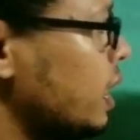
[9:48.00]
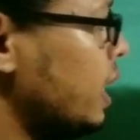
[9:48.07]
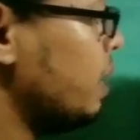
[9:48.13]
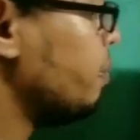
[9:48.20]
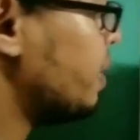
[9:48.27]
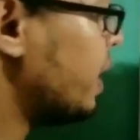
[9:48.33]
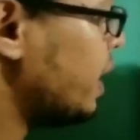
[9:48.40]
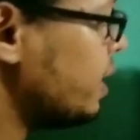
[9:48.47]

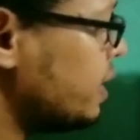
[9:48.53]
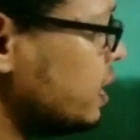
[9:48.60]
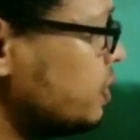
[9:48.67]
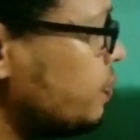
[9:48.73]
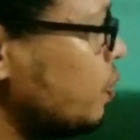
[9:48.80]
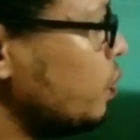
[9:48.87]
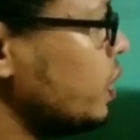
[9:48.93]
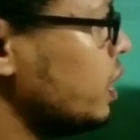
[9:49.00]
M, current is
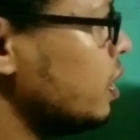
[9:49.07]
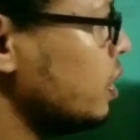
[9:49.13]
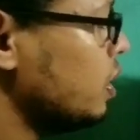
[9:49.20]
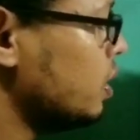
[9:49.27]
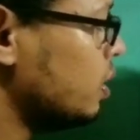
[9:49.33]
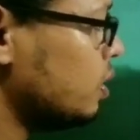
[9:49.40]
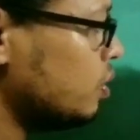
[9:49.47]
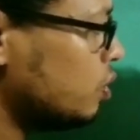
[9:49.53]
flowing
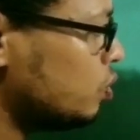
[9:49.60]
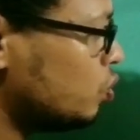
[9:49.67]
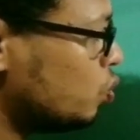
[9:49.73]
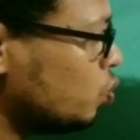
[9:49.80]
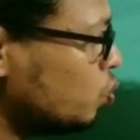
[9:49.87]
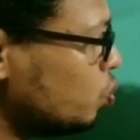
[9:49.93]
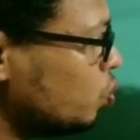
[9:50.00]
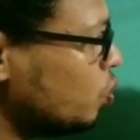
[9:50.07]

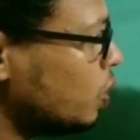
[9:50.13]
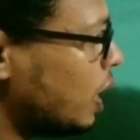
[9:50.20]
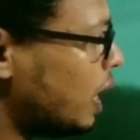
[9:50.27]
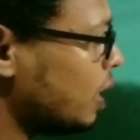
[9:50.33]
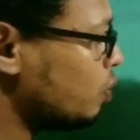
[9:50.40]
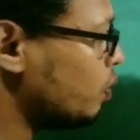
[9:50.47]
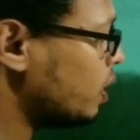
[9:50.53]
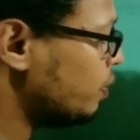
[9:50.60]
through
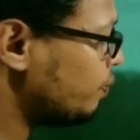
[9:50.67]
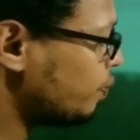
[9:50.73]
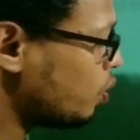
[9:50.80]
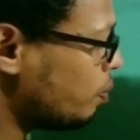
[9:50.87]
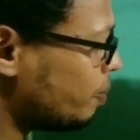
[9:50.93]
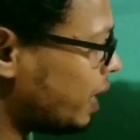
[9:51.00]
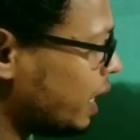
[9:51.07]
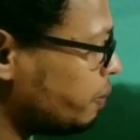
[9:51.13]
R1
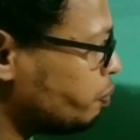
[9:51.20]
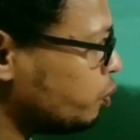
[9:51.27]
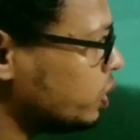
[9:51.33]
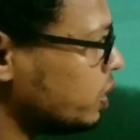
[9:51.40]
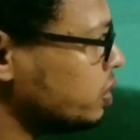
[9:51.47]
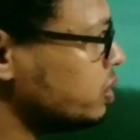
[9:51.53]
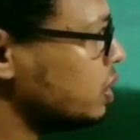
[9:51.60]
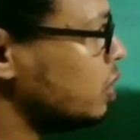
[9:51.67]
from high
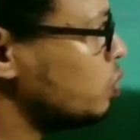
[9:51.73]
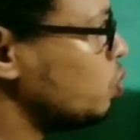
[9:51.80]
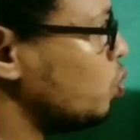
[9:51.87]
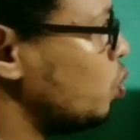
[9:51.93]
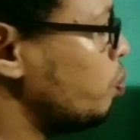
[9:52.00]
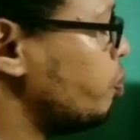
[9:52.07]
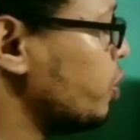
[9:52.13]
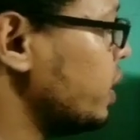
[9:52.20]
potential to
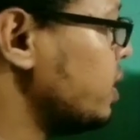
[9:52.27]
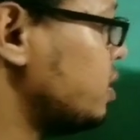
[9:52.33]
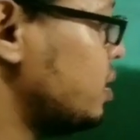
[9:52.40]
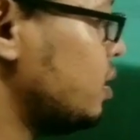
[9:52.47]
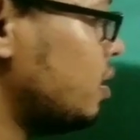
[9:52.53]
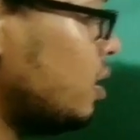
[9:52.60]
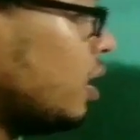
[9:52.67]
low potential,